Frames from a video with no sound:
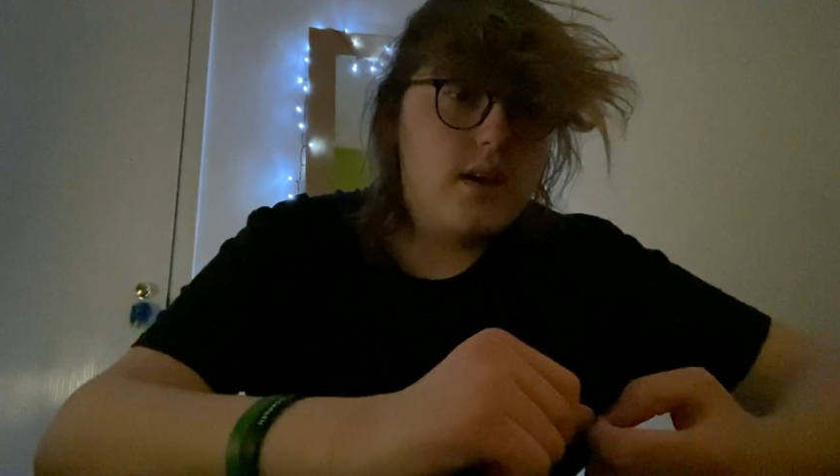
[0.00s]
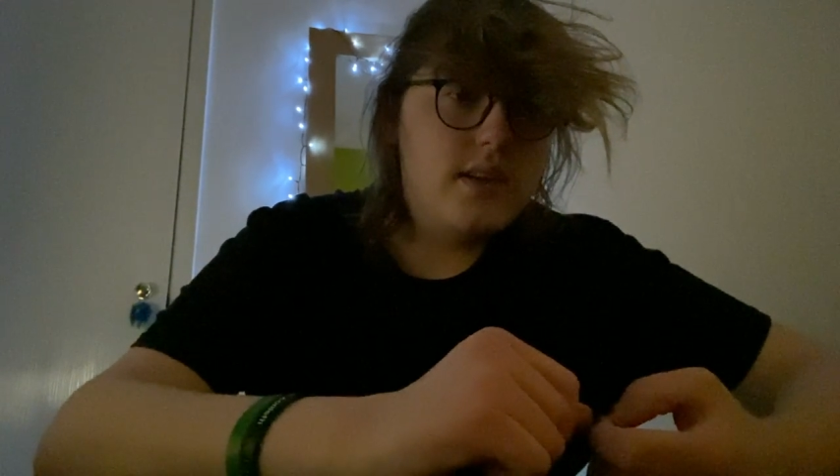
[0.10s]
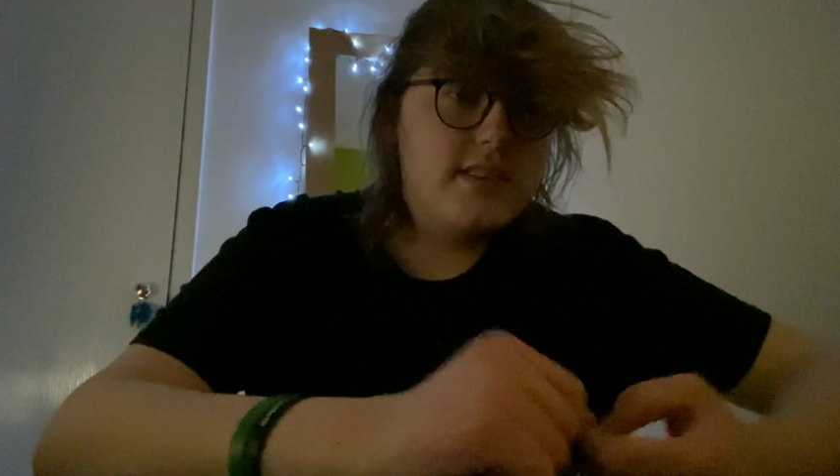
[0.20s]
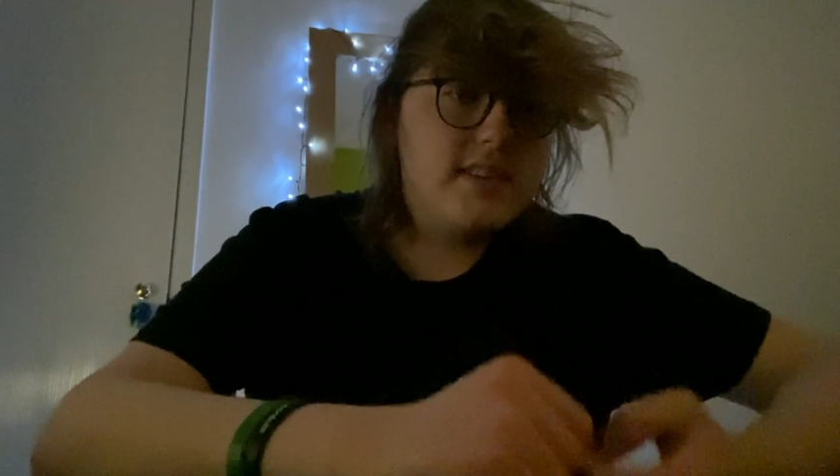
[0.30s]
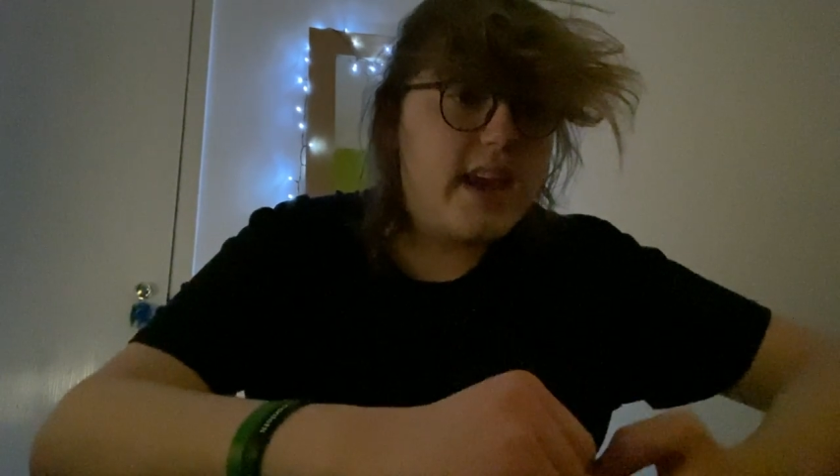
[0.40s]

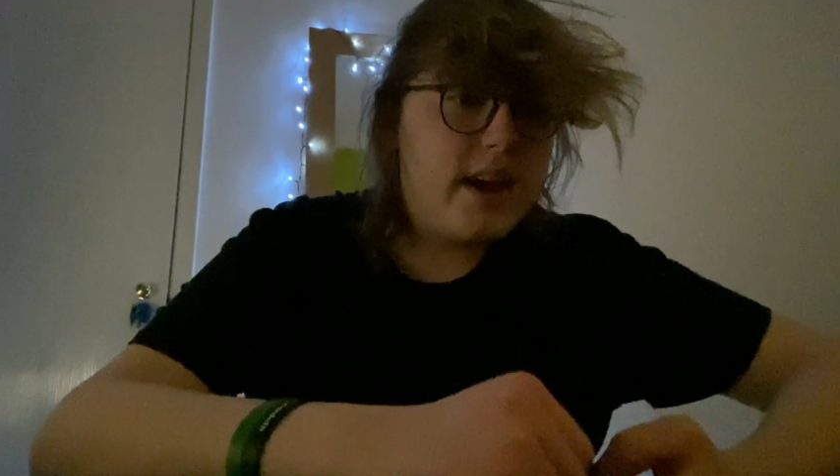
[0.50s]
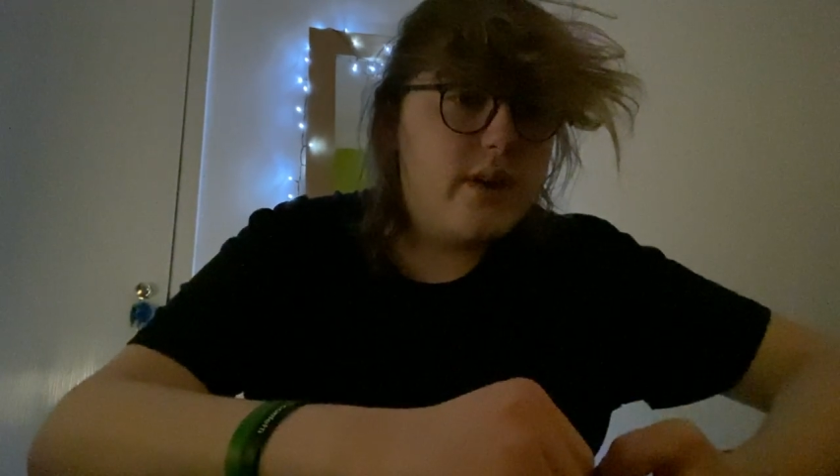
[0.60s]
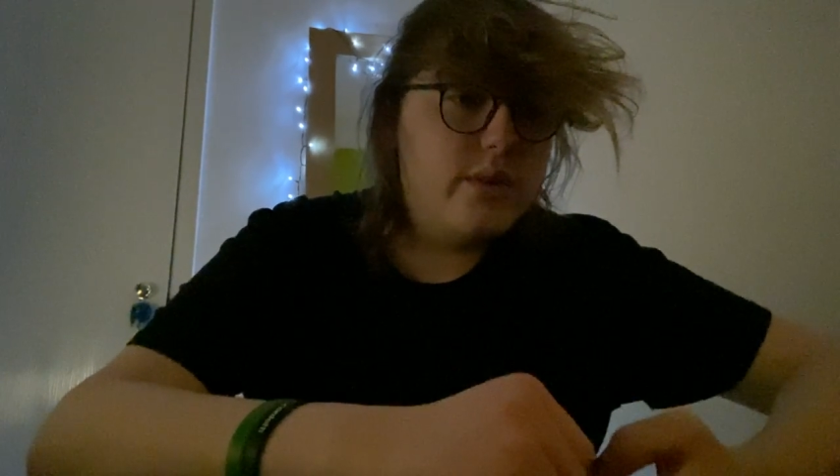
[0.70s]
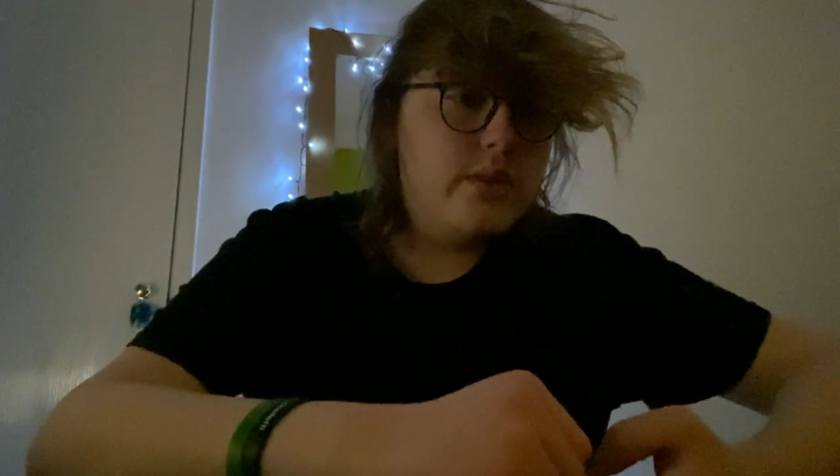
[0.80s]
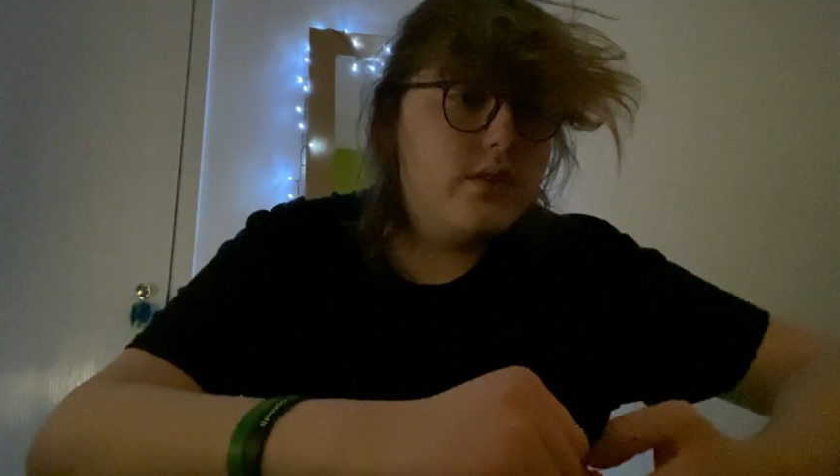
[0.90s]

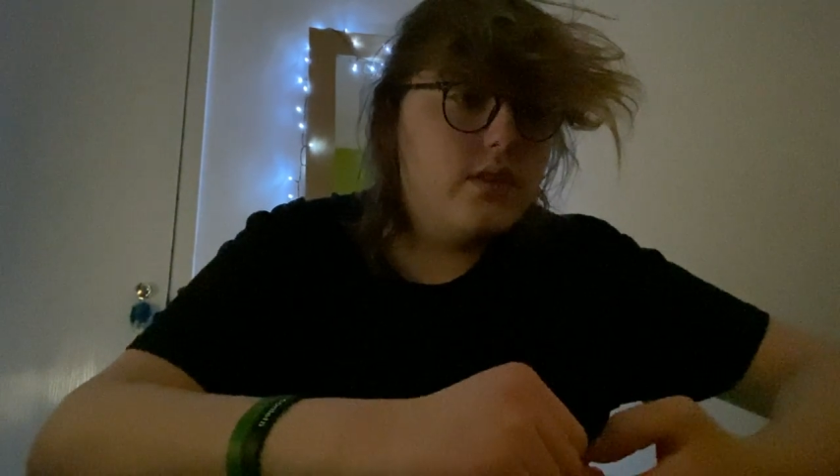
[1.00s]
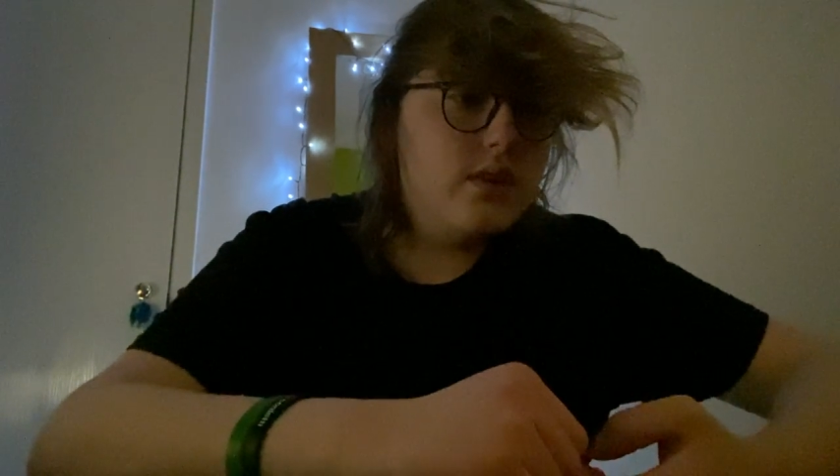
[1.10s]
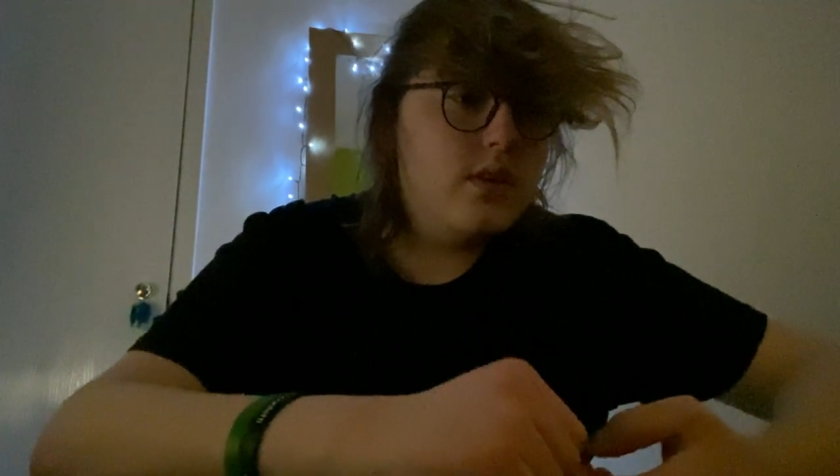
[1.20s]
sound,